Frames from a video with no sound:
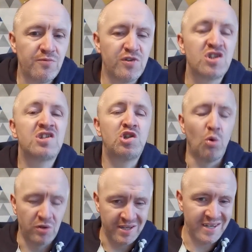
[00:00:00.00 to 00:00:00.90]

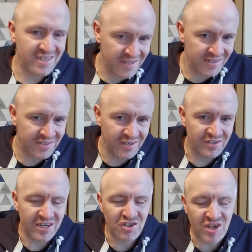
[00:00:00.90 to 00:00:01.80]
shorter distances
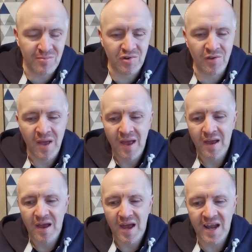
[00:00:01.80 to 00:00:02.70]
in general,
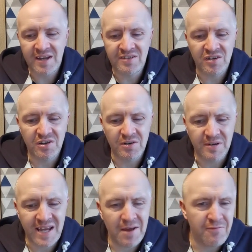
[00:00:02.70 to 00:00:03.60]
and to
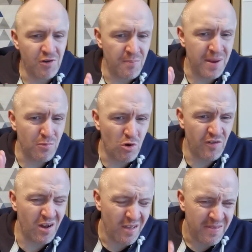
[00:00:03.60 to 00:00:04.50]
get through a bit more
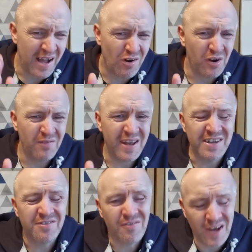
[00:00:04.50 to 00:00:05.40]
of that kind of
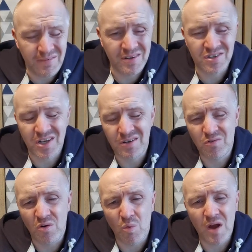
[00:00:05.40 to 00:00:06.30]
interference
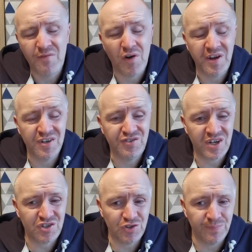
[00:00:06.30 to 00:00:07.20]
and Wi-Fi
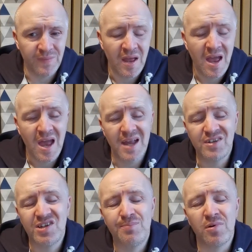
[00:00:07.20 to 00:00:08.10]
congestion. And
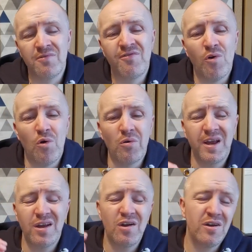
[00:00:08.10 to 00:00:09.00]
2.4
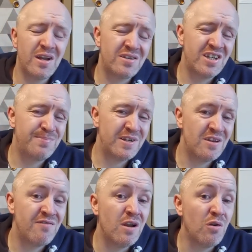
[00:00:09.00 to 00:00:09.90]
gigahertz is
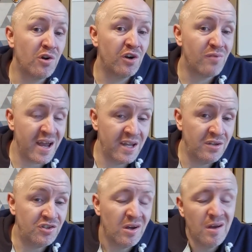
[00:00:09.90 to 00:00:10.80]
better for longer
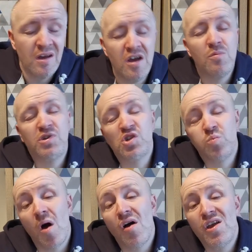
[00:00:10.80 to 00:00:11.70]
range, which is
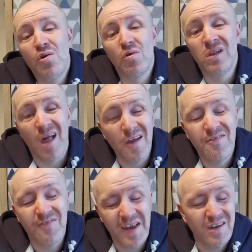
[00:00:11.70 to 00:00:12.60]
why your live
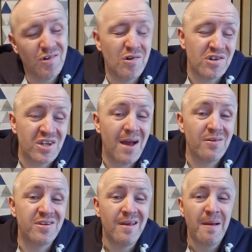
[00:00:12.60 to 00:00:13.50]
feed cuts
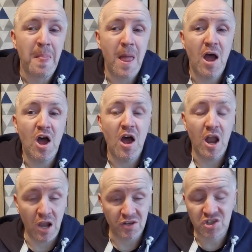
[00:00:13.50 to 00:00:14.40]
out a
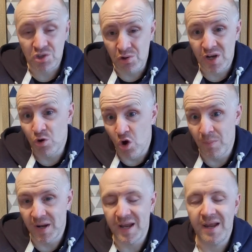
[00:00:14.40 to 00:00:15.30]
lot sooner
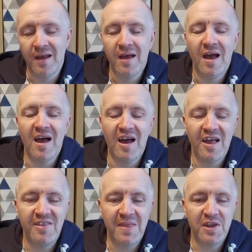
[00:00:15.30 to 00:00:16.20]
normally
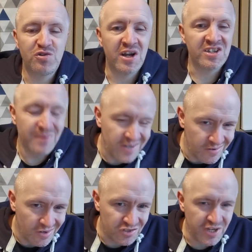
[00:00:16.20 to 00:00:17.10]
than the transmitter
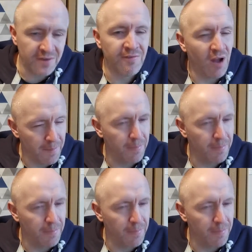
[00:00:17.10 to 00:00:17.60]
does. So you can fly